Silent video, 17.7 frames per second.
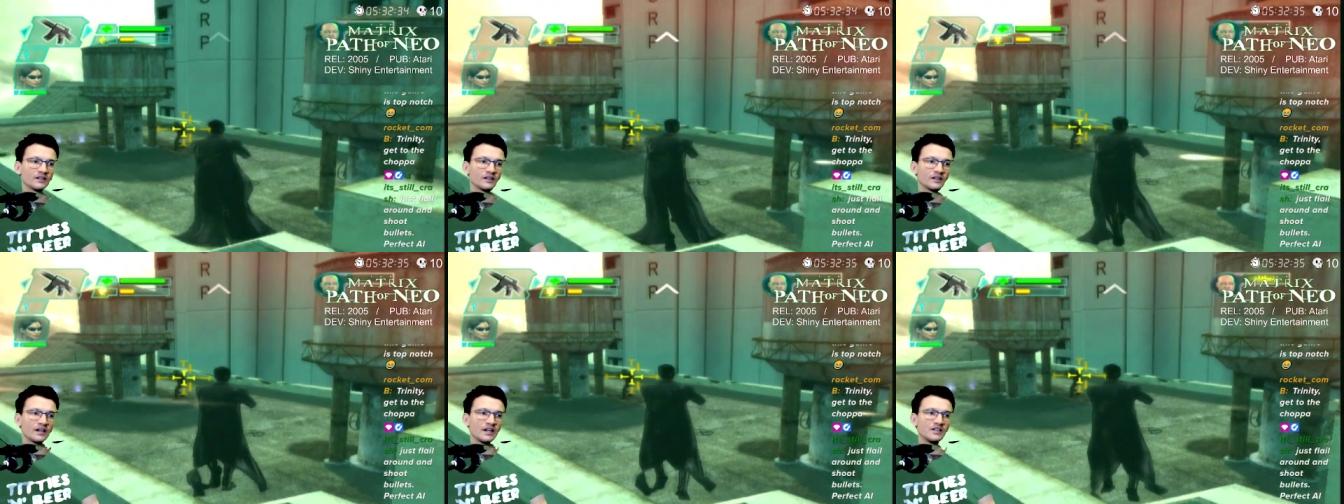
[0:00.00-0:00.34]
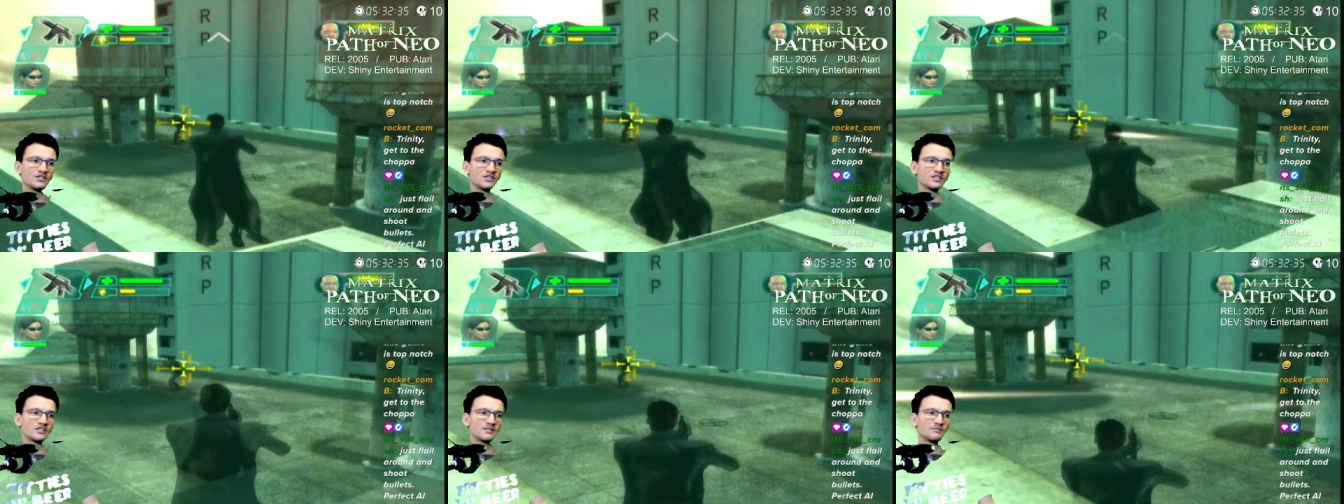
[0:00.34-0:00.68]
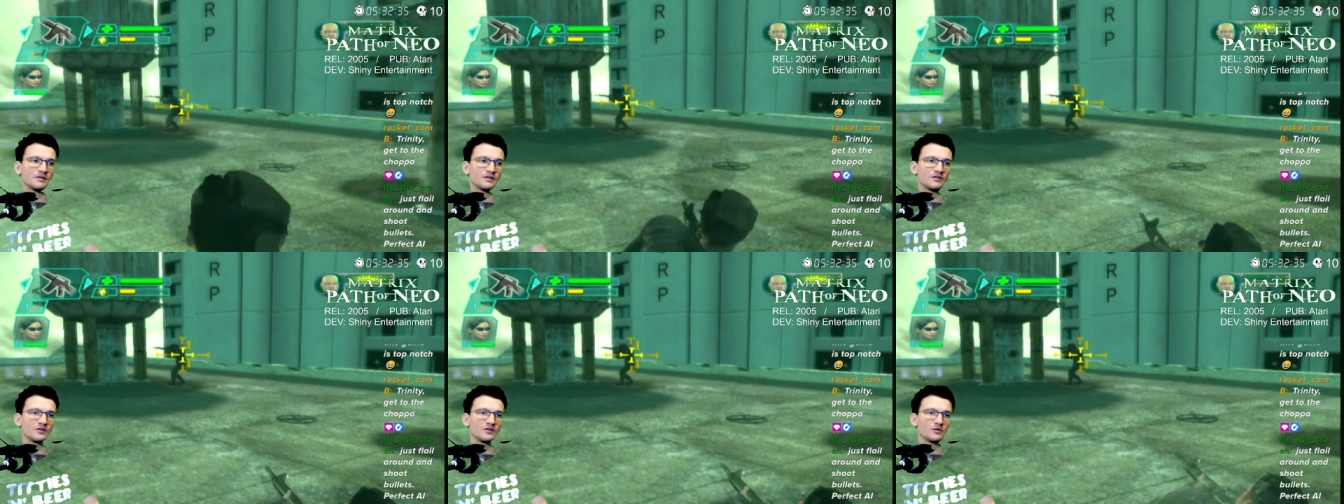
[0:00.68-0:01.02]
Agent
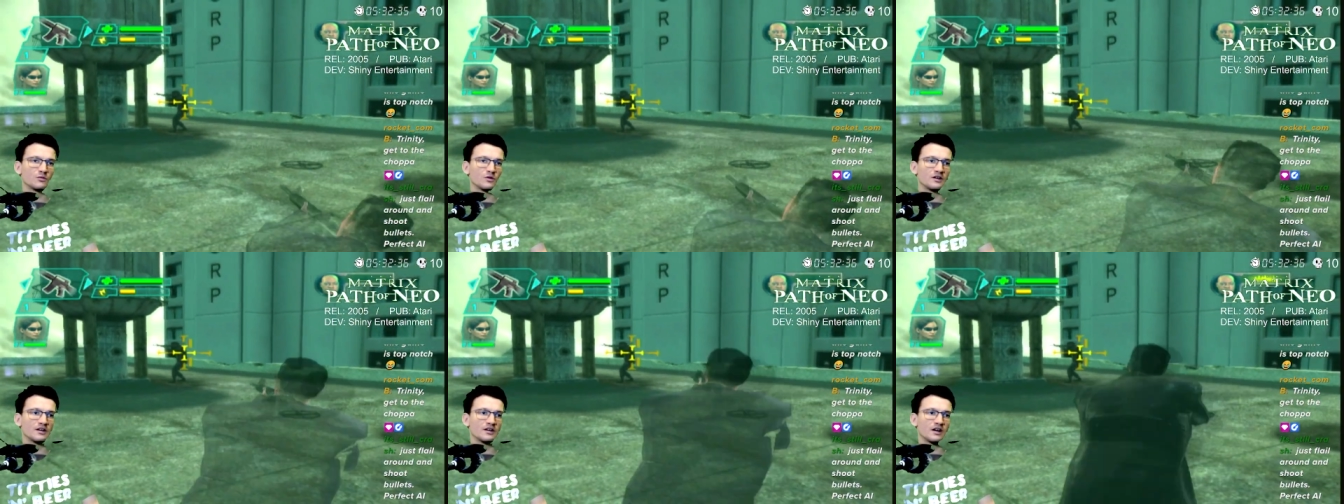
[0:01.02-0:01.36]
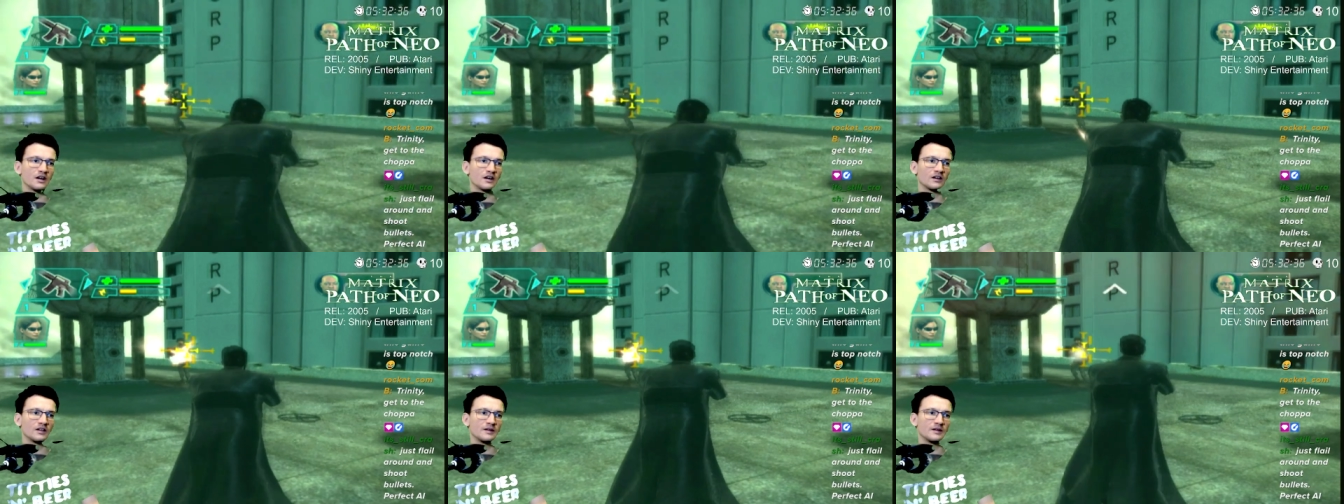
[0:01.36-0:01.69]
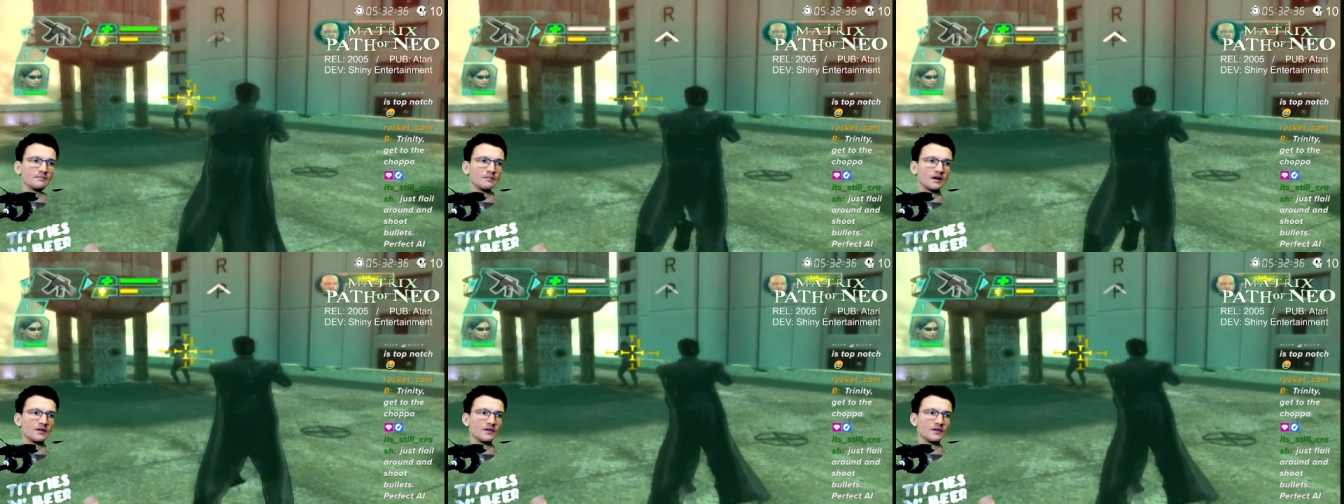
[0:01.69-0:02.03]
Smith, you're one ugly
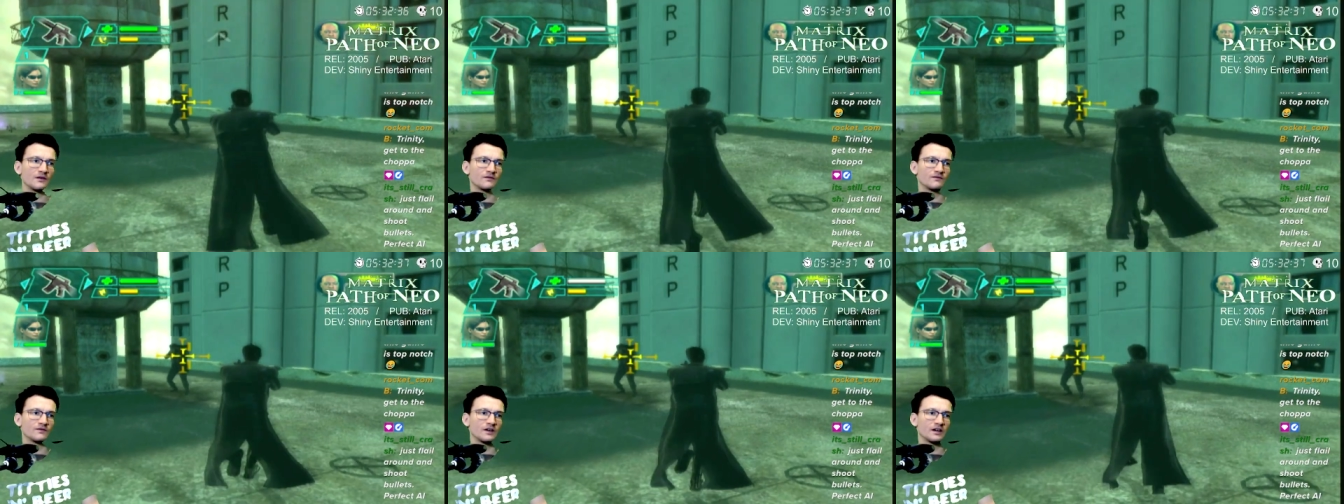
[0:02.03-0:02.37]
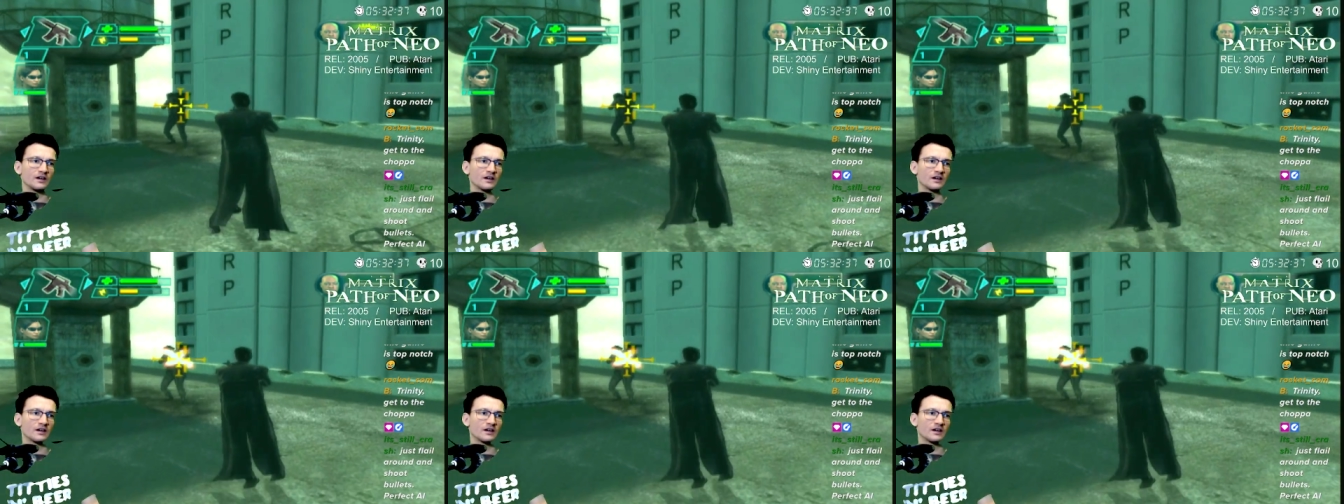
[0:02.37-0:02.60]
motherfucker.